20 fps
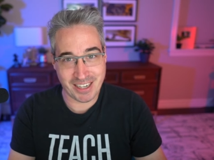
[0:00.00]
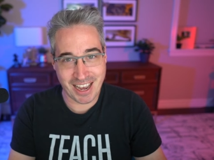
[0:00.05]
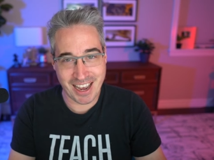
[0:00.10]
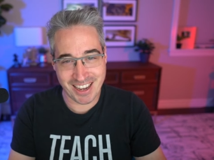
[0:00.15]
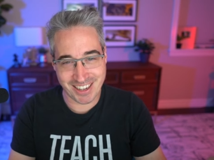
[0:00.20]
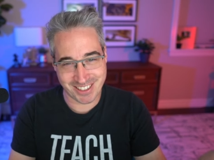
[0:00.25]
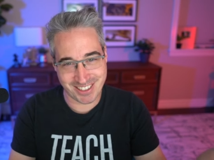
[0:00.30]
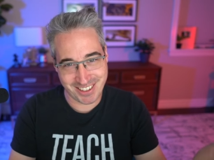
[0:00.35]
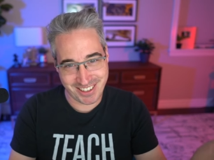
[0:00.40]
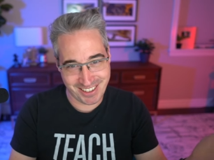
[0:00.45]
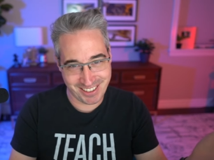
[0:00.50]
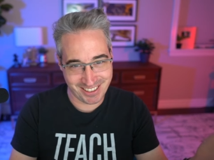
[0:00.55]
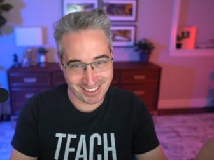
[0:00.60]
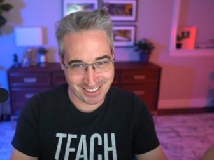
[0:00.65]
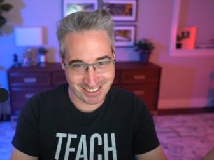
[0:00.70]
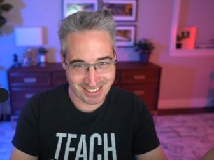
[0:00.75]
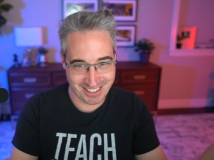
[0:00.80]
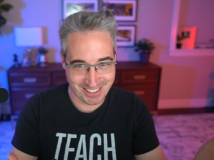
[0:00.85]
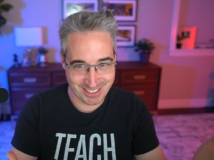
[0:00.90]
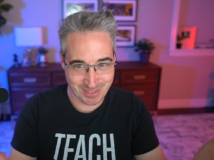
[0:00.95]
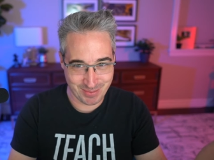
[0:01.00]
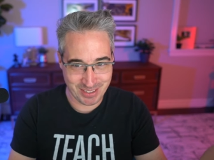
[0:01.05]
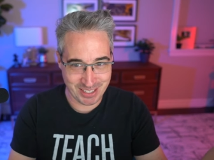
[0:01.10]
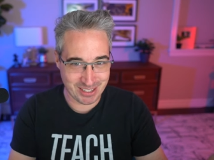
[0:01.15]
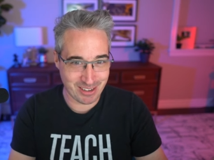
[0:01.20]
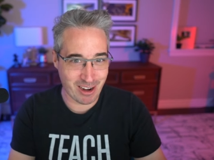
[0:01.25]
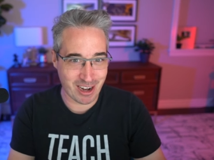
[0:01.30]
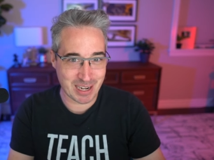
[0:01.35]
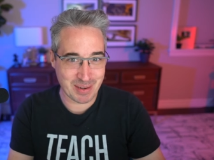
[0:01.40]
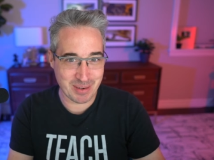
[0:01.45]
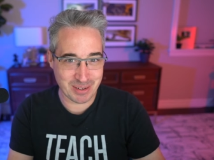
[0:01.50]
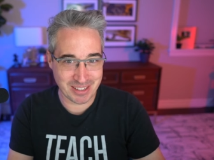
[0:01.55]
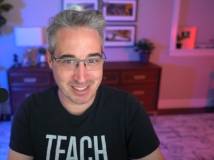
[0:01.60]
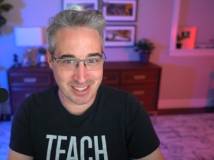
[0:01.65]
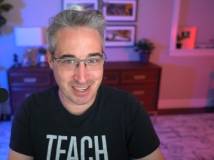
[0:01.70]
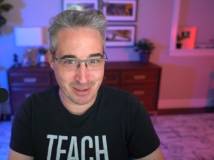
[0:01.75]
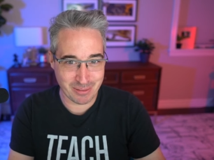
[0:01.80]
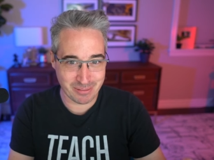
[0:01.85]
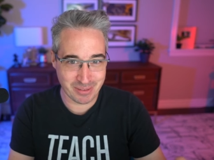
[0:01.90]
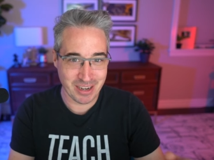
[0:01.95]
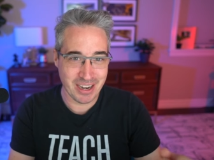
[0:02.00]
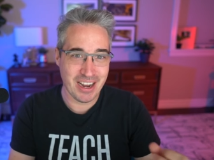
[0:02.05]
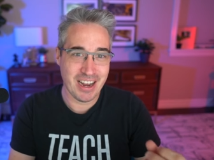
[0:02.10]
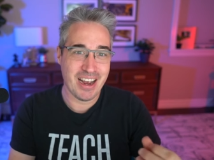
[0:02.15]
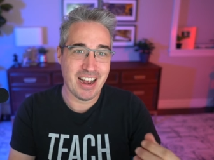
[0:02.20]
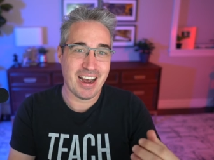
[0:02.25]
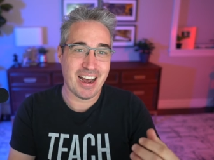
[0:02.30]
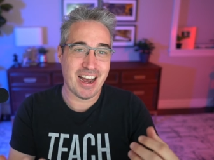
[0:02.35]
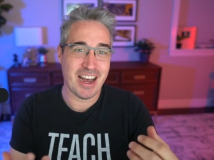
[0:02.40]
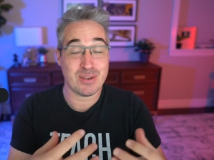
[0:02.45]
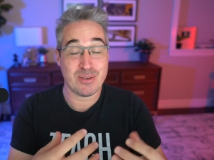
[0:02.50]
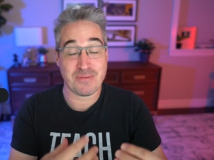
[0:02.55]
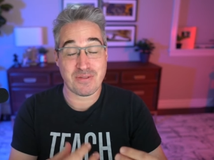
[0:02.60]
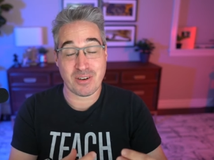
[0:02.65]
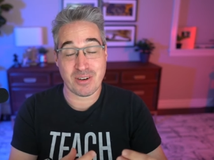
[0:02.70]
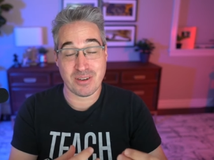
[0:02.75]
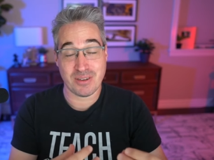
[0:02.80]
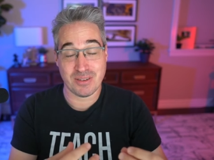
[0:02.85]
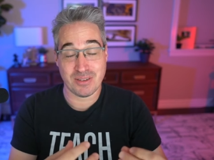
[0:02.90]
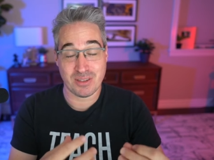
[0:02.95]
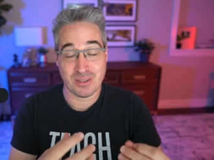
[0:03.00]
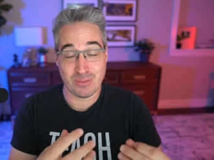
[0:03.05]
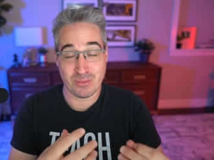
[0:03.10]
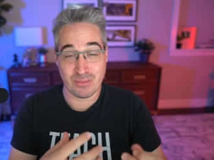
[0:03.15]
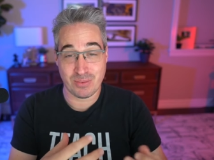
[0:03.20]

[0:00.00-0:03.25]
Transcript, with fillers: podcast and listening to me talk about stuff. But so far,